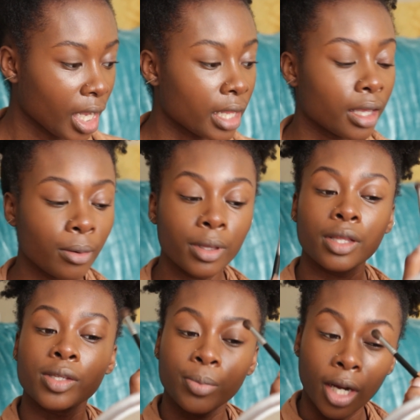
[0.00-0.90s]
I think with
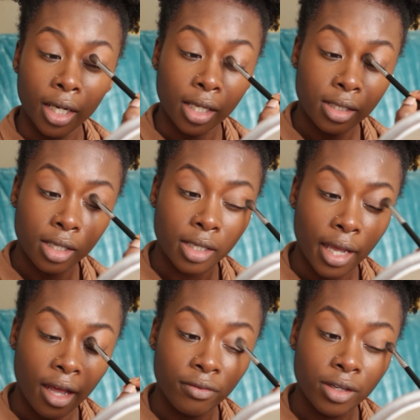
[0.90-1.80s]
this product, because
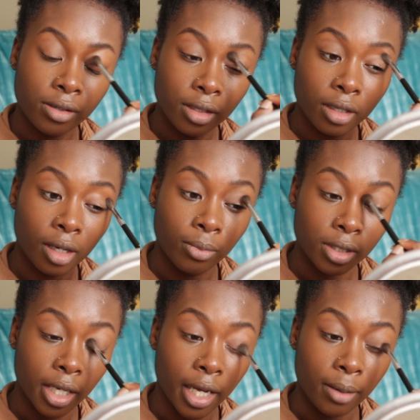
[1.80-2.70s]
I have used it a couple
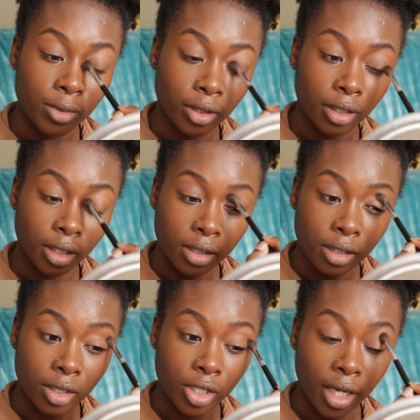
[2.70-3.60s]
times, or at
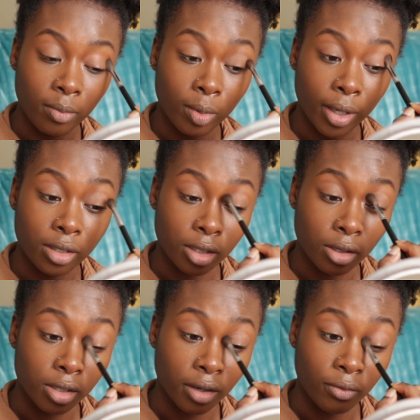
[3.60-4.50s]
least the shade I'm about to
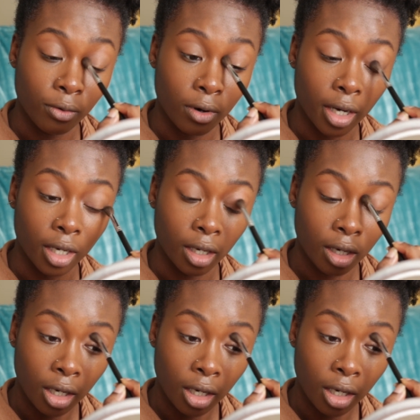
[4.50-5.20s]
use I've worn,